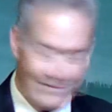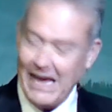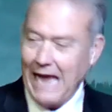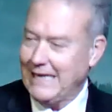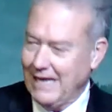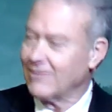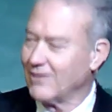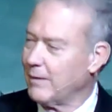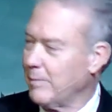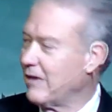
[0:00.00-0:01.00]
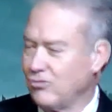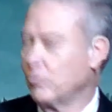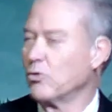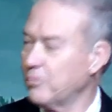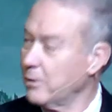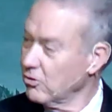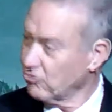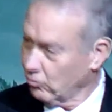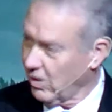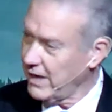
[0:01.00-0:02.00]
the idea is that it makes you more
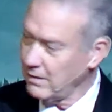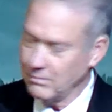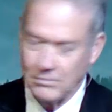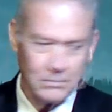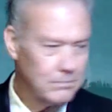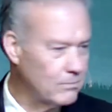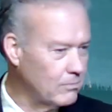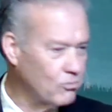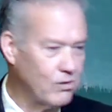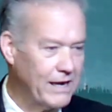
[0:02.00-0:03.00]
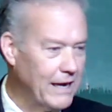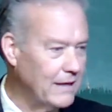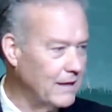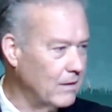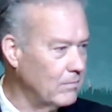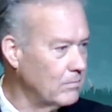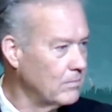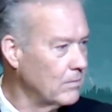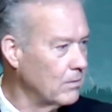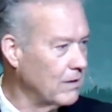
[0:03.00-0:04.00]
spiritual, right? Great idea.
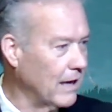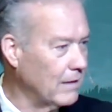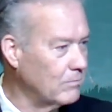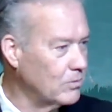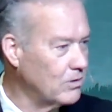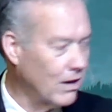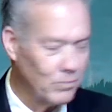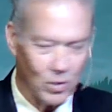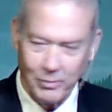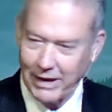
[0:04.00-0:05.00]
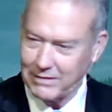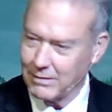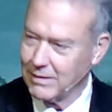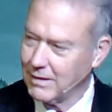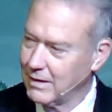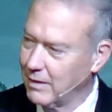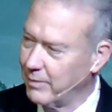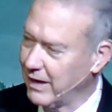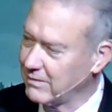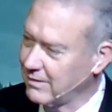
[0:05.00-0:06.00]
Okay, we'll talk more
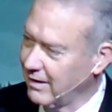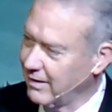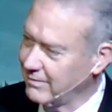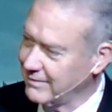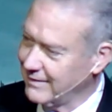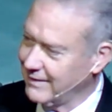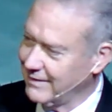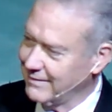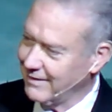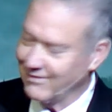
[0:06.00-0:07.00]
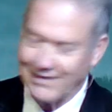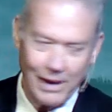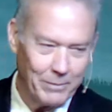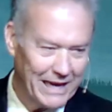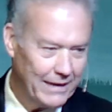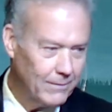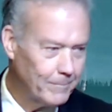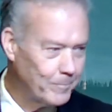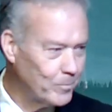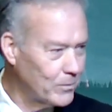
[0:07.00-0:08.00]
about Islam later.
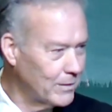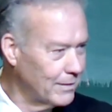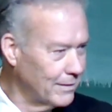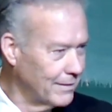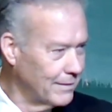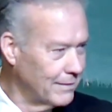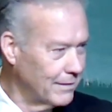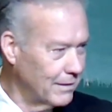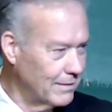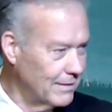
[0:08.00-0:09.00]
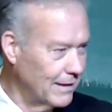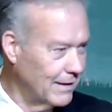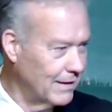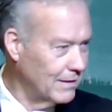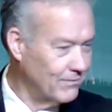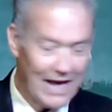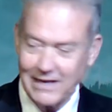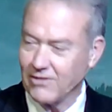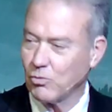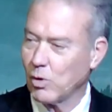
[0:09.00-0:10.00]
If that
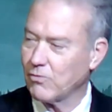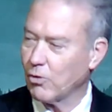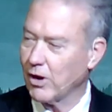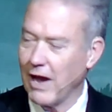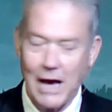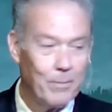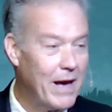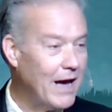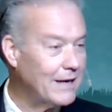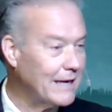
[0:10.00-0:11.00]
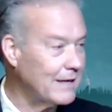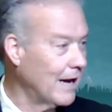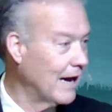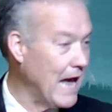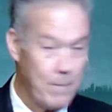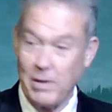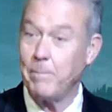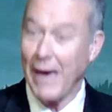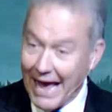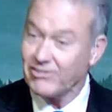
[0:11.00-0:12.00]
doesn't work for you, how about Happy
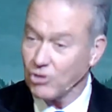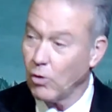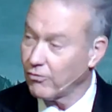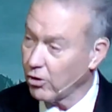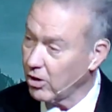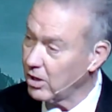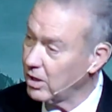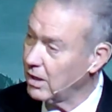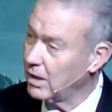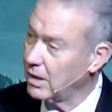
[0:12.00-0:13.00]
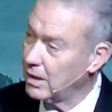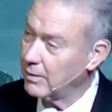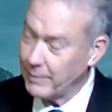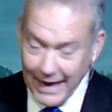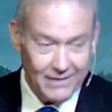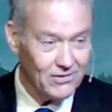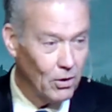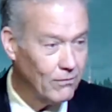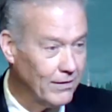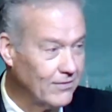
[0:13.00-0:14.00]
Passover?
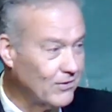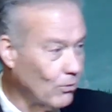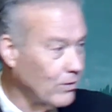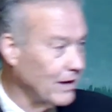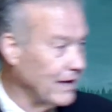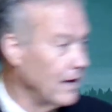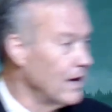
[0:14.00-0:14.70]
Passover is certainly